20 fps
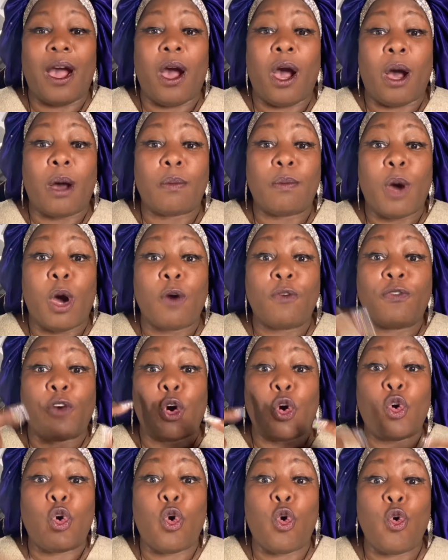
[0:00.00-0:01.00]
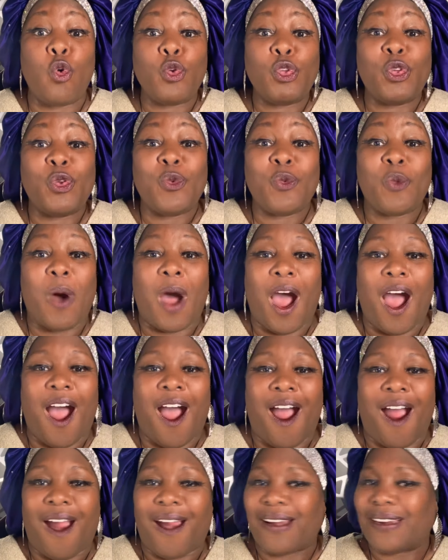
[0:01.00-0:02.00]
up for who you
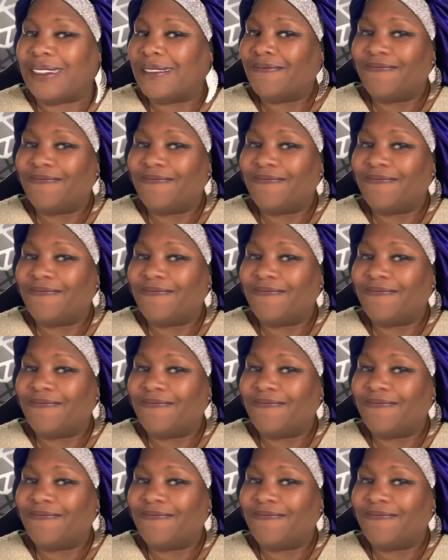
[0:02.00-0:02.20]
are.